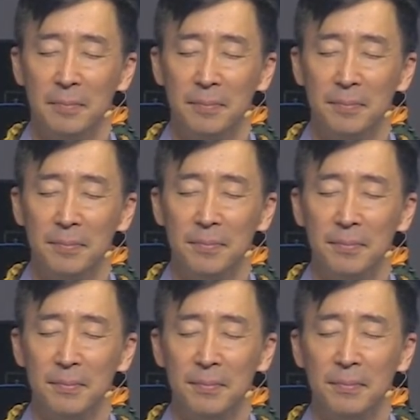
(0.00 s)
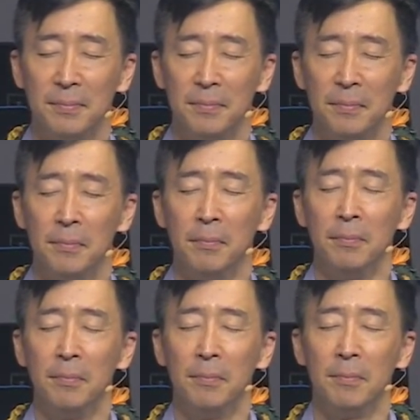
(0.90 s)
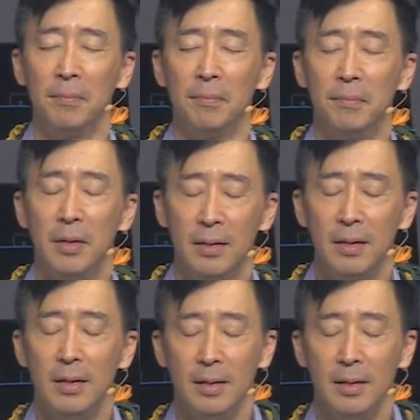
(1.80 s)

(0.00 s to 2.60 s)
(no one is talking)